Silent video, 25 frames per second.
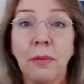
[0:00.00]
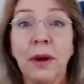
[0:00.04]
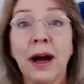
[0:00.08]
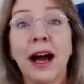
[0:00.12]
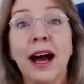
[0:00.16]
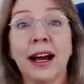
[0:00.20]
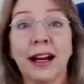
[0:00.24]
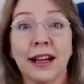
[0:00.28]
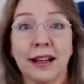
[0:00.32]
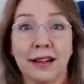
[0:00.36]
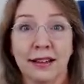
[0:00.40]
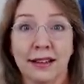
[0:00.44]

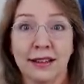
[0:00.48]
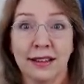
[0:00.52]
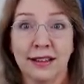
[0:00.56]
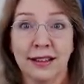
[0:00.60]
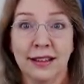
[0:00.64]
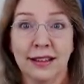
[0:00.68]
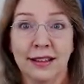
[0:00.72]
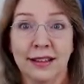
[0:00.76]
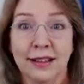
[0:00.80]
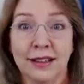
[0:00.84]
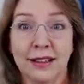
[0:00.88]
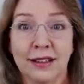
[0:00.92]
back
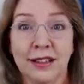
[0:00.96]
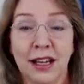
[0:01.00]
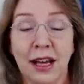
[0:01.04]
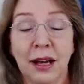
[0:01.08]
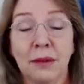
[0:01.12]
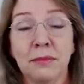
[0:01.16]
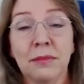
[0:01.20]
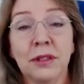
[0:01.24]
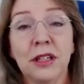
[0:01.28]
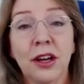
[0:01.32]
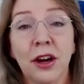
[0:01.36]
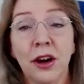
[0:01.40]
to
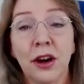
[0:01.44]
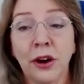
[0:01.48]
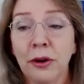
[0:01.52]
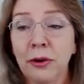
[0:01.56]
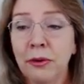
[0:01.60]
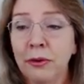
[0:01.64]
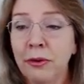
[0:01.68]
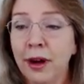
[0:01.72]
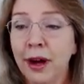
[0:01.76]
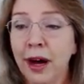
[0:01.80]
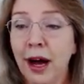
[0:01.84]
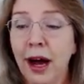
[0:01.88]
M T O.